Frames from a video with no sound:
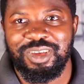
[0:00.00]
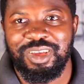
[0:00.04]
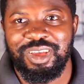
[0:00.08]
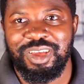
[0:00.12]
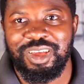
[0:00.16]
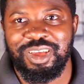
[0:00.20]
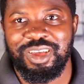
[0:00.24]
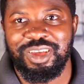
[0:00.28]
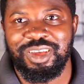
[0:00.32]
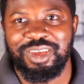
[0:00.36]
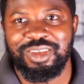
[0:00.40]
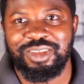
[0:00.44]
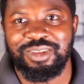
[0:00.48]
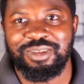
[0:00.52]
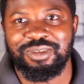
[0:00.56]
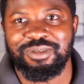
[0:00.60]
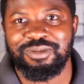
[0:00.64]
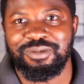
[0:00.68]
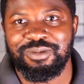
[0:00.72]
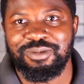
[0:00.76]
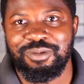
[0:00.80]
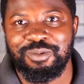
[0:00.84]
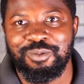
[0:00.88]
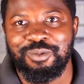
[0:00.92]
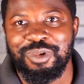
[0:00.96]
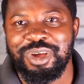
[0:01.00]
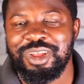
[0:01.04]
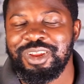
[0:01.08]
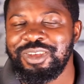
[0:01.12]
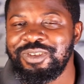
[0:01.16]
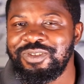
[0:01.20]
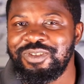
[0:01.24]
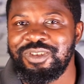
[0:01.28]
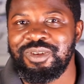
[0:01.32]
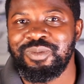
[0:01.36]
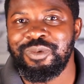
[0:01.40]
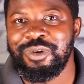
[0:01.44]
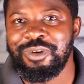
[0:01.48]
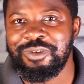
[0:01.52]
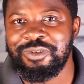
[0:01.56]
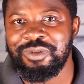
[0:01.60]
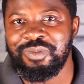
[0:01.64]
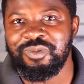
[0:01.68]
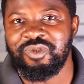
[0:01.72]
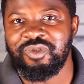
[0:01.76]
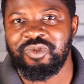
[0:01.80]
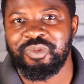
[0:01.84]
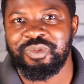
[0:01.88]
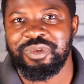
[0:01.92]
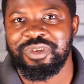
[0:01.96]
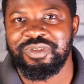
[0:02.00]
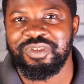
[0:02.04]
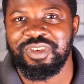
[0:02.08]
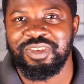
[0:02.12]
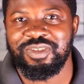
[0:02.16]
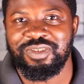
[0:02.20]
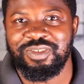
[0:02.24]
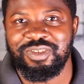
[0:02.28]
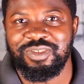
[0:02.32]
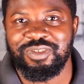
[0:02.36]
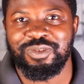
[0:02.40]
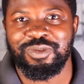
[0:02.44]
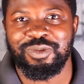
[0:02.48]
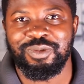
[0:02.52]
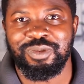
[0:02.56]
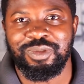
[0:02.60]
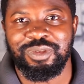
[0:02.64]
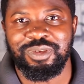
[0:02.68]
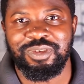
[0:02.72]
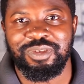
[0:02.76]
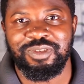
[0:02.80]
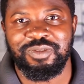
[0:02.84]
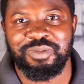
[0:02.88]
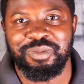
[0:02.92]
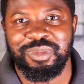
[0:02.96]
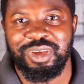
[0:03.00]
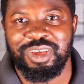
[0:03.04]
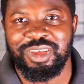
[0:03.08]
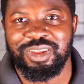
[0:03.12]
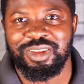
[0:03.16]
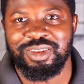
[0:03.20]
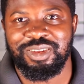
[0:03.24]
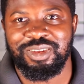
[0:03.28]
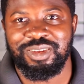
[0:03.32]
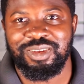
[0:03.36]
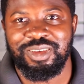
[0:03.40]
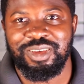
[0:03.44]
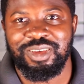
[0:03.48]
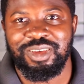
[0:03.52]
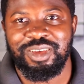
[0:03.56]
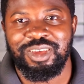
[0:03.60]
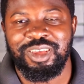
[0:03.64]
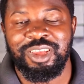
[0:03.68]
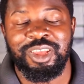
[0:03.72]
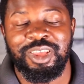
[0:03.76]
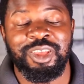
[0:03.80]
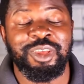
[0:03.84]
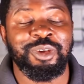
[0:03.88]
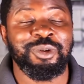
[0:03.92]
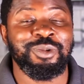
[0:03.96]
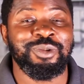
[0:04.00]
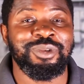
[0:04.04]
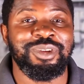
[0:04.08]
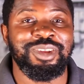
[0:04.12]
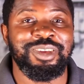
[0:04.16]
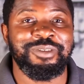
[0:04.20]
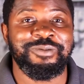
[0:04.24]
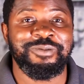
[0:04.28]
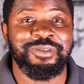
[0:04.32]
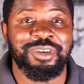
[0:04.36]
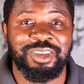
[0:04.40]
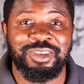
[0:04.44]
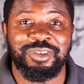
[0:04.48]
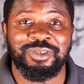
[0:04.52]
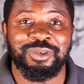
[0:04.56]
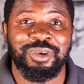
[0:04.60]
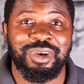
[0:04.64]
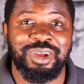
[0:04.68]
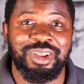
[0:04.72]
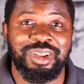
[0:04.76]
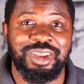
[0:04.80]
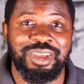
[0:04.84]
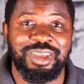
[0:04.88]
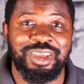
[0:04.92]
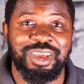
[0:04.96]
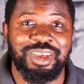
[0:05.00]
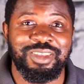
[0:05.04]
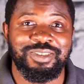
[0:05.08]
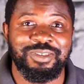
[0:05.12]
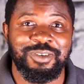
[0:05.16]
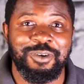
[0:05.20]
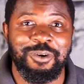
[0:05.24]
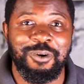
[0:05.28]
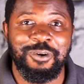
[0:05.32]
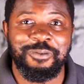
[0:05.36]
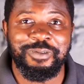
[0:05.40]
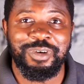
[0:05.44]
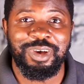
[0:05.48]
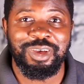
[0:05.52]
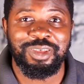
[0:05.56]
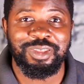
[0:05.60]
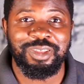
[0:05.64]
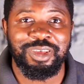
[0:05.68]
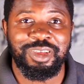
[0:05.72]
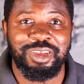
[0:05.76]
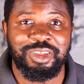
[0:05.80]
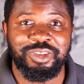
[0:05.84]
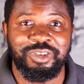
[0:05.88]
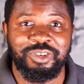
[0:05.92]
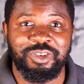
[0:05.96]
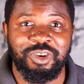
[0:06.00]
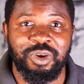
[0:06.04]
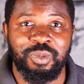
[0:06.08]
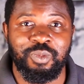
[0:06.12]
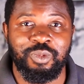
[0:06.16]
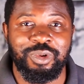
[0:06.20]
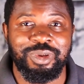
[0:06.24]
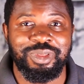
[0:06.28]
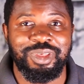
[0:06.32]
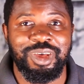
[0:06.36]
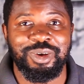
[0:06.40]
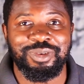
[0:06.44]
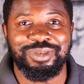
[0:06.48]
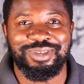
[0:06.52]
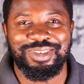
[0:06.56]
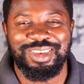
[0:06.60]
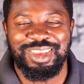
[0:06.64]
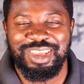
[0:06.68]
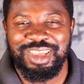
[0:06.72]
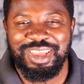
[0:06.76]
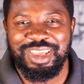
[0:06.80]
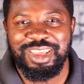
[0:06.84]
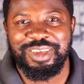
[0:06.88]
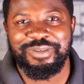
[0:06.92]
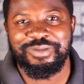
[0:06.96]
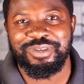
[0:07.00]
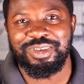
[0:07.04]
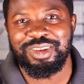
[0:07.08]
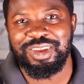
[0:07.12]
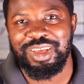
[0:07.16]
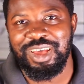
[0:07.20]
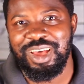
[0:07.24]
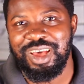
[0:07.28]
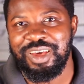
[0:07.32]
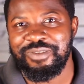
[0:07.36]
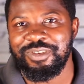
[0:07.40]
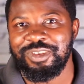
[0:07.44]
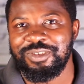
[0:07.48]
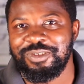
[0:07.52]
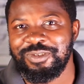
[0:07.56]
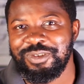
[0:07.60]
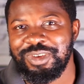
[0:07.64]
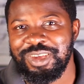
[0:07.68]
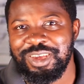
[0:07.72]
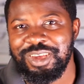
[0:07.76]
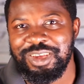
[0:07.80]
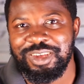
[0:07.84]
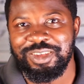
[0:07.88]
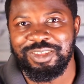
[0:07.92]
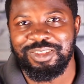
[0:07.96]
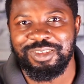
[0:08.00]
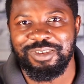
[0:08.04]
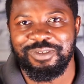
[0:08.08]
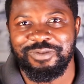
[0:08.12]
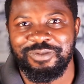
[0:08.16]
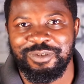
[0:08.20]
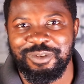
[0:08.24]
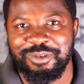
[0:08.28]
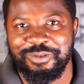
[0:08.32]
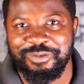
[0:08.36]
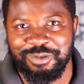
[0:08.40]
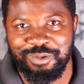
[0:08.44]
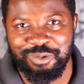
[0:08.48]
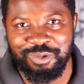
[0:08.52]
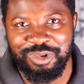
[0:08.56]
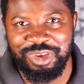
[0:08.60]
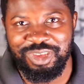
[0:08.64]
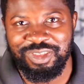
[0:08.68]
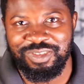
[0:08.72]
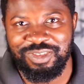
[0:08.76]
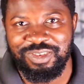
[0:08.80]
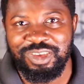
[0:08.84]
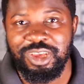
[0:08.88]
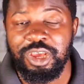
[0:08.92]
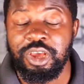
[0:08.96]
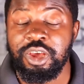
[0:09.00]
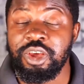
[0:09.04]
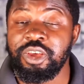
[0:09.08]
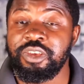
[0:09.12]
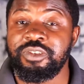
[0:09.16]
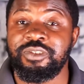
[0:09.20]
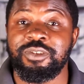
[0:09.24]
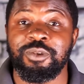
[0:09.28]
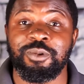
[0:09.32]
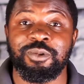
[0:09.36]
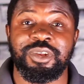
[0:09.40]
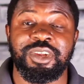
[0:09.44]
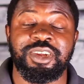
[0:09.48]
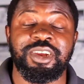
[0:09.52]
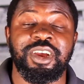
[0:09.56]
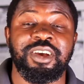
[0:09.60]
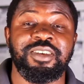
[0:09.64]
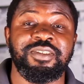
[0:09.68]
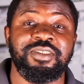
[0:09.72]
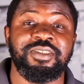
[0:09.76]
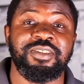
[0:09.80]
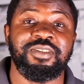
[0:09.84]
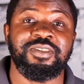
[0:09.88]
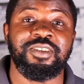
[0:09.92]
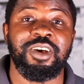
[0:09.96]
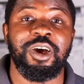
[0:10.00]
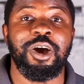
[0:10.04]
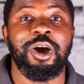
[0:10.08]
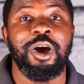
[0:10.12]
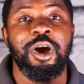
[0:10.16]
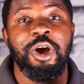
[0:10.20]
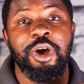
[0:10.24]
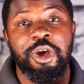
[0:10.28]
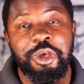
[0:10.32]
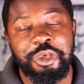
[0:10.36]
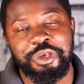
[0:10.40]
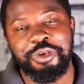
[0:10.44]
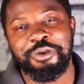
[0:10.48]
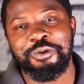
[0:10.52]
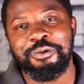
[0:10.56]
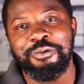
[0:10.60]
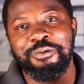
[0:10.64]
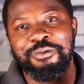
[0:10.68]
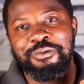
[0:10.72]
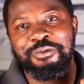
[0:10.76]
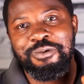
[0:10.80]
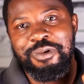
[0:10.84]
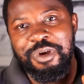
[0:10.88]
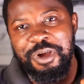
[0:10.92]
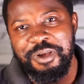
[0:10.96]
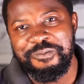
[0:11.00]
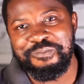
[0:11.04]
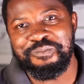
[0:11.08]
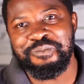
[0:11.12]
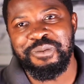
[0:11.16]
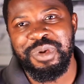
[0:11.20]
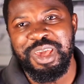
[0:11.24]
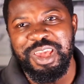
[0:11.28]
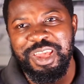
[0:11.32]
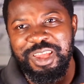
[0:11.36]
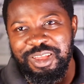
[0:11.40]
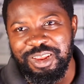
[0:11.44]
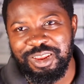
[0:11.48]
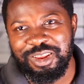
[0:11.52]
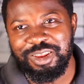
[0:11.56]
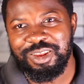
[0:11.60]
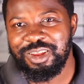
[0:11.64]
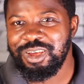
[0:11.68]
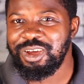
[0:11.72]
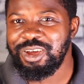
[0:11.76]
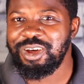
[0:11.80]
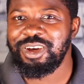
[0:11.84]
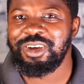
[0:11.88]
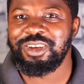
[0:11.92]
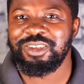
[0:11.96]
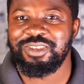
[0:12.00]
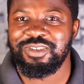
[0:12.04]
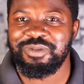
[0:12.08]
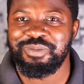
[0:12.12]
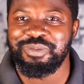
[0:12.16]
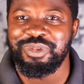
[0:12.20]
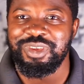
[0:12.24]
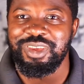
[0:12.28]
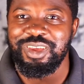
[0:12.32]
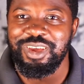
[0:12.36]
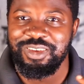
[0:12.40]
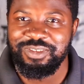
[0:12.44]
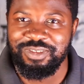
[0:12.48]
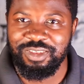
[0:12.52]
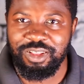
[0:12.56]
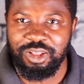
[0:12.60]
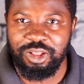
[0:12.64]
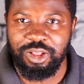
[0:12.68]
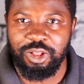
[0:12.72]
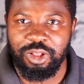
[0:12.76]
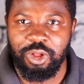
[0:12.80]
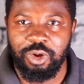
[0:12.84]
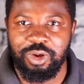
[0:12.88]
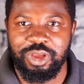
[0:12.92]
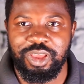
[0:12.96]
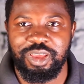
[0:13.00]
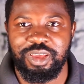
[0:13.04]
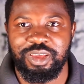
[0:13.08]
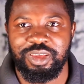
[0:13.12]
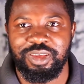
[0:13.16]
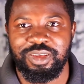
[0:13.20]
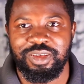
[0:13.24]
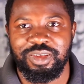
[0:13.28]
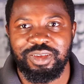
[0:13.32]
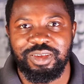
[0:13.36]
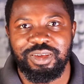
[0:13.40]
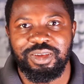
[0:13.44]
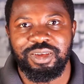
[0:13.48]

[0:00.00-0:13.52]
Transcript: and went into the boardroom to present it to this man, he would eventually get offered that job without even having to interview for it. So, chances are you may not be as lucky.